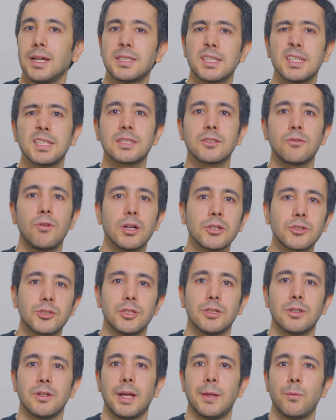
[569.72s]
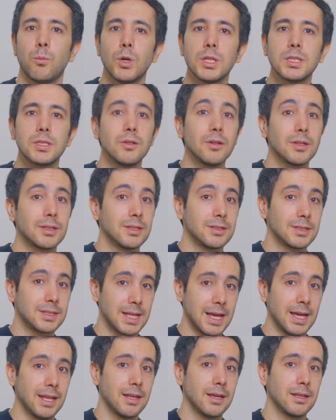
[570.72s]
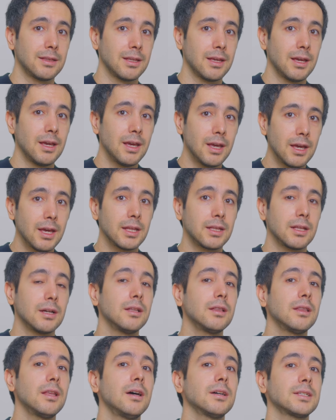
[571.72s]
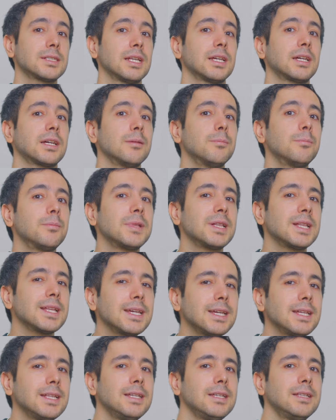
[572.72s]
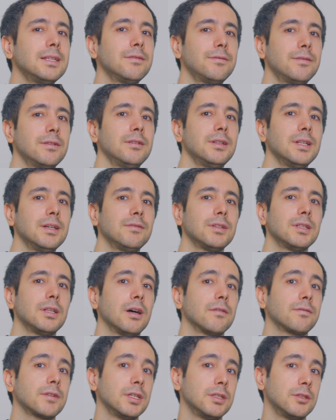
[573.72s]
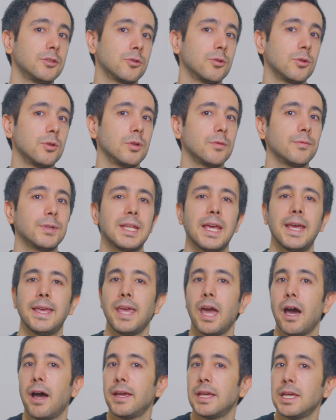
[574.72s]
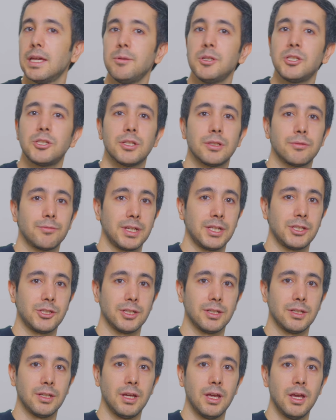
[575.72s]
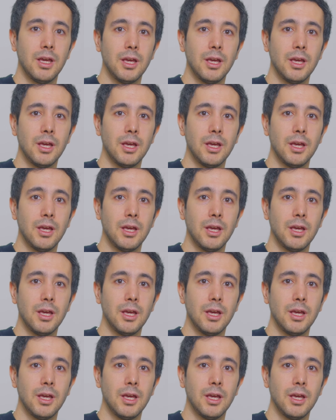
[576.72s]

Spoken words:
It's a structure, and once you understand it, it unlocks a completely different level of control with AI image generation.